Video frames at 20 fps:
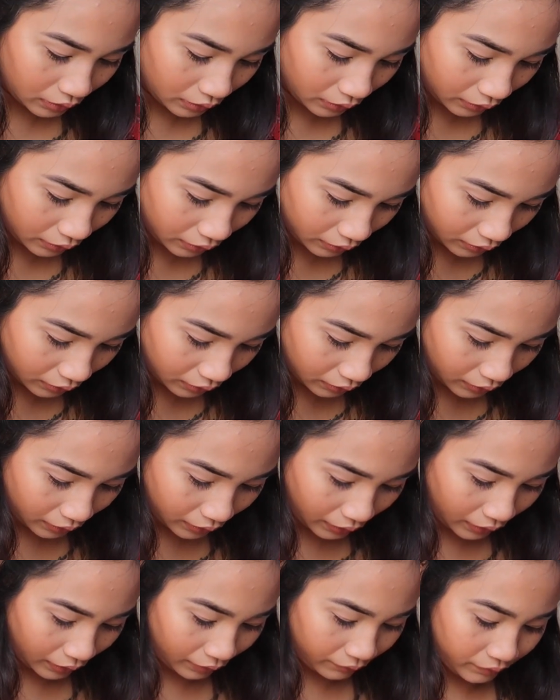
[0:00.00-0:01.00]
And then I
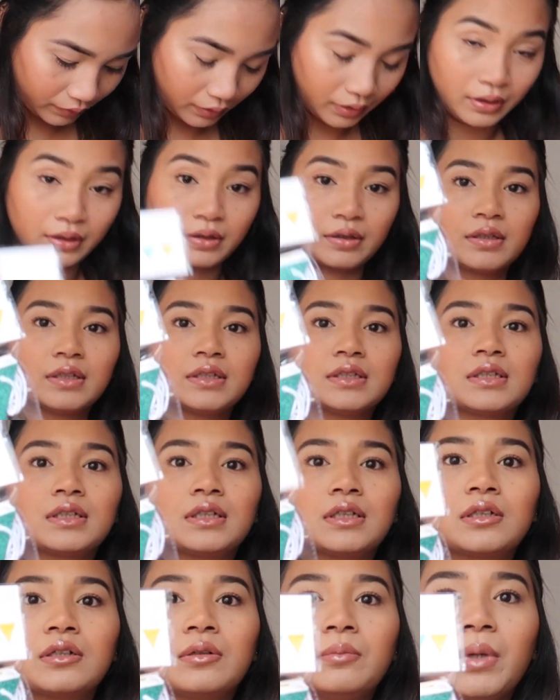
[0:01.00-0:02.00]
have
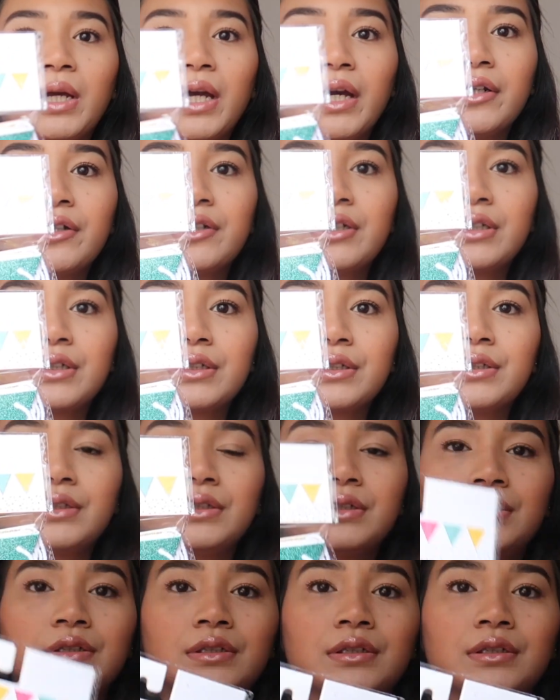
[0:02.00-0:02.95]
this little banner.